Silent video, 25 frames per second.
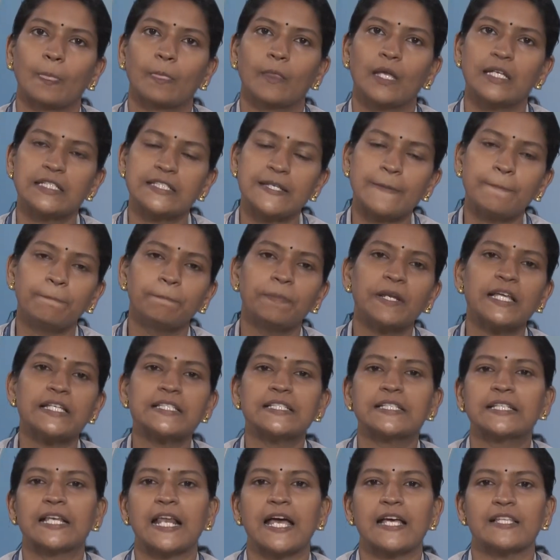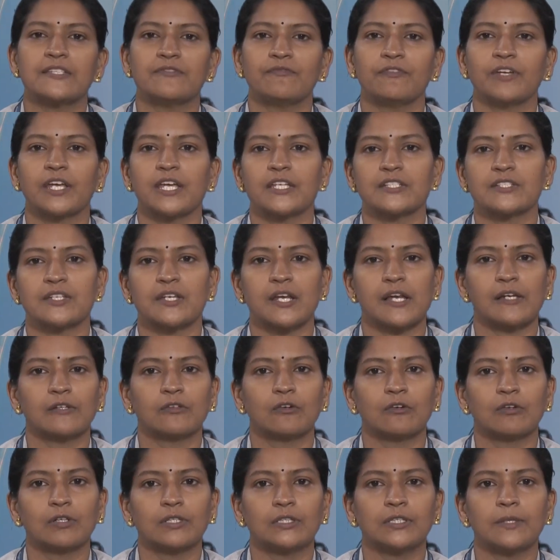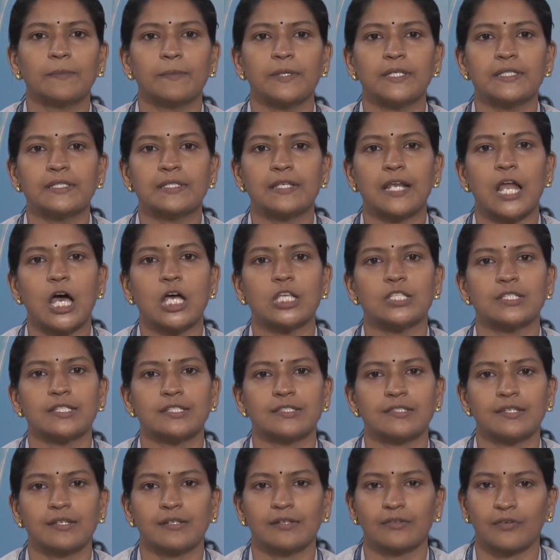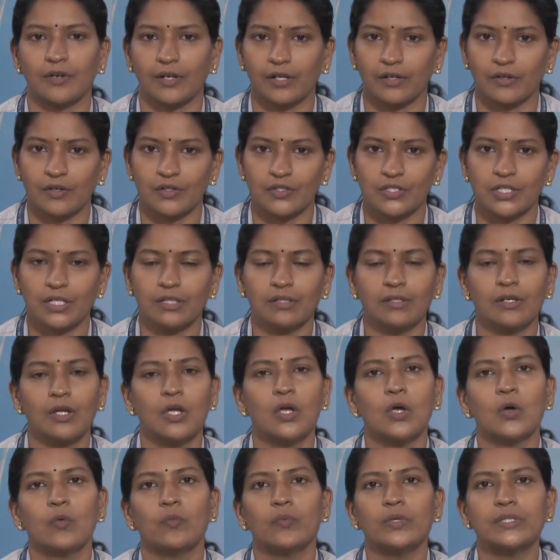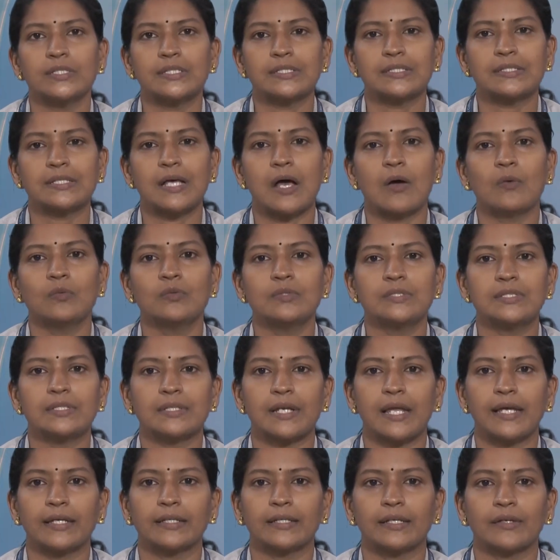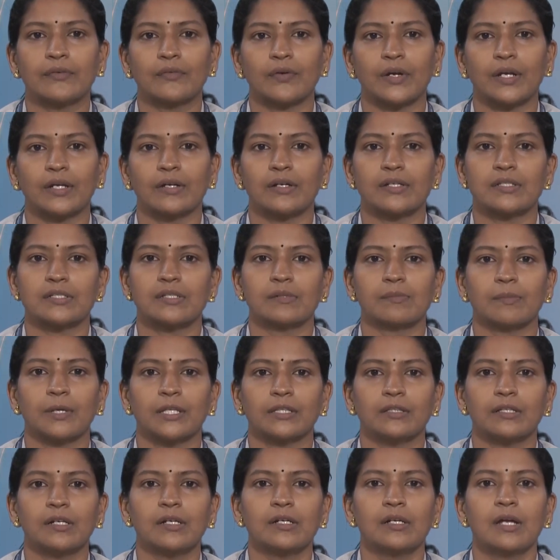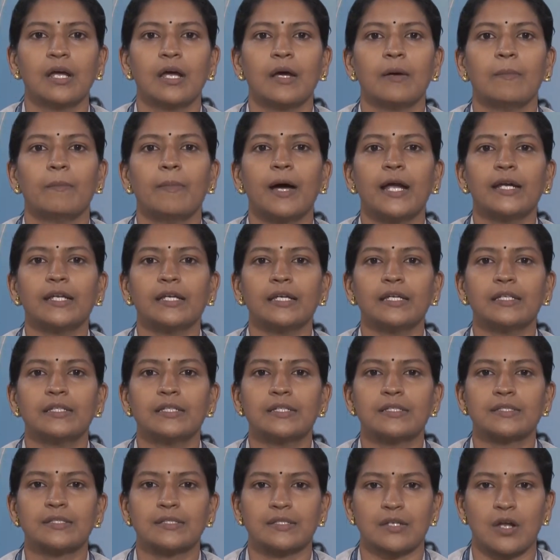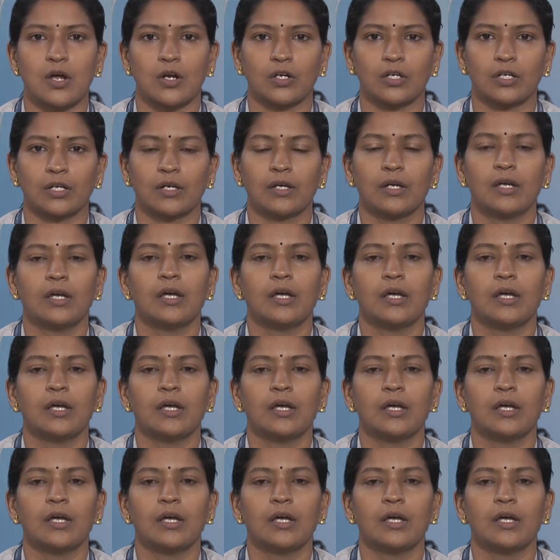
The simplest classification algorithm is logistic regression, which sounds like a regression method, but it is not.